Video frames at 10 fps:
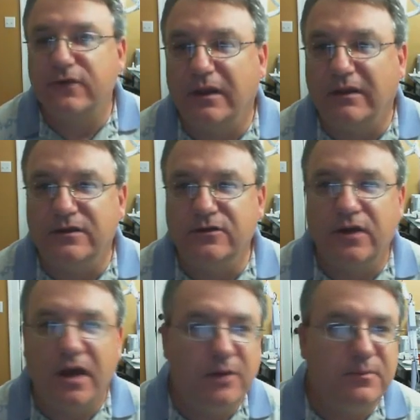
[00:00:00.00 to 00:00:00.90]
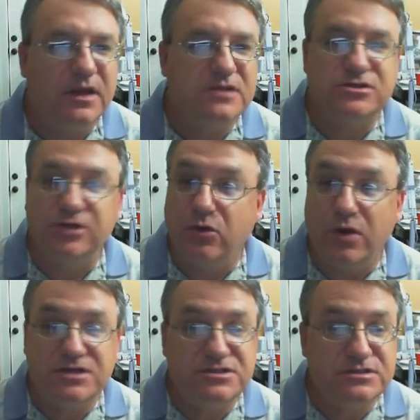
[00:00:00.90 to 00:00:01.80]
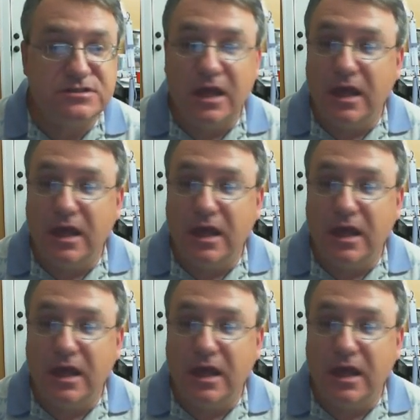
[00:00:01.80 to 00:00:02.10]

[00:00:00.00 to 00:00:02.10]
in your comments and your questions